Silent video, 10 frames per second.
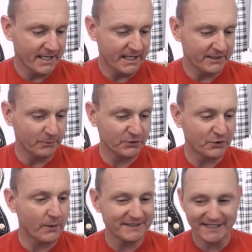It was
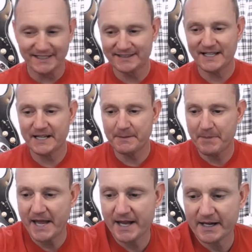always inside a
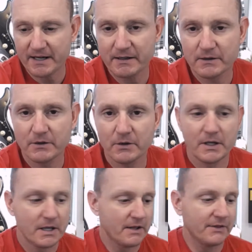pack.
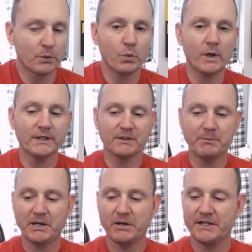There was a
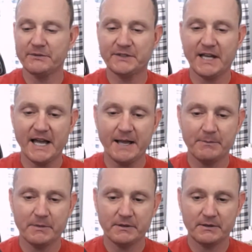period of time
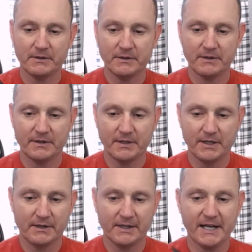
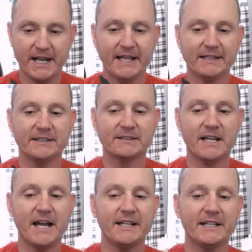that I had this Kydex